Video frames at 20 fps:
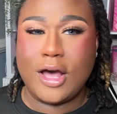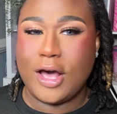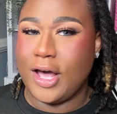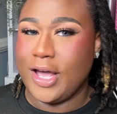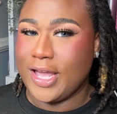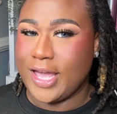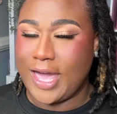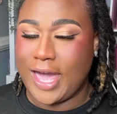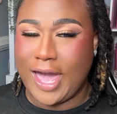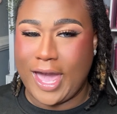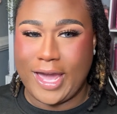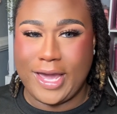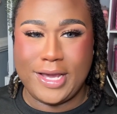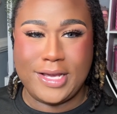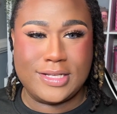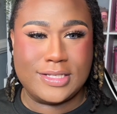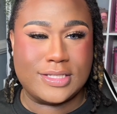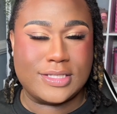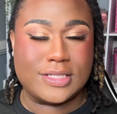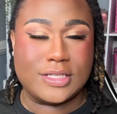a
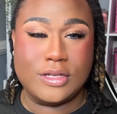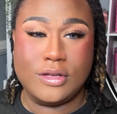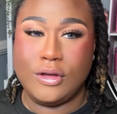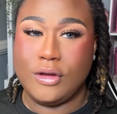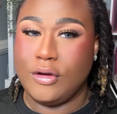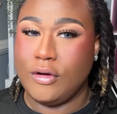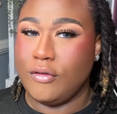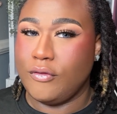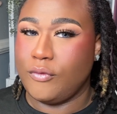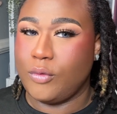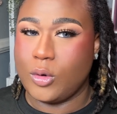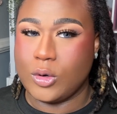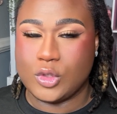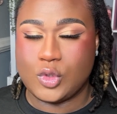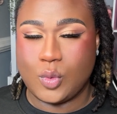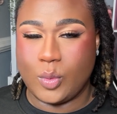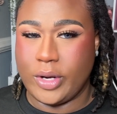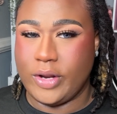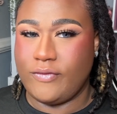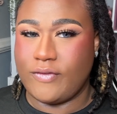case for
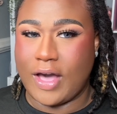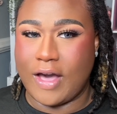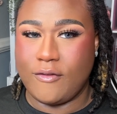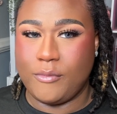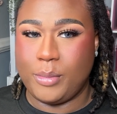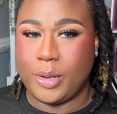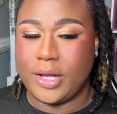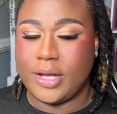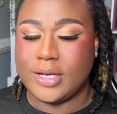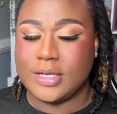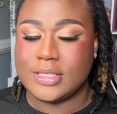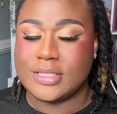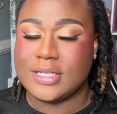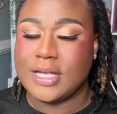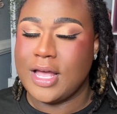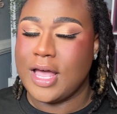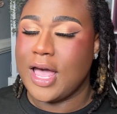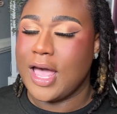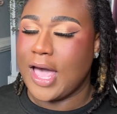25 bucks.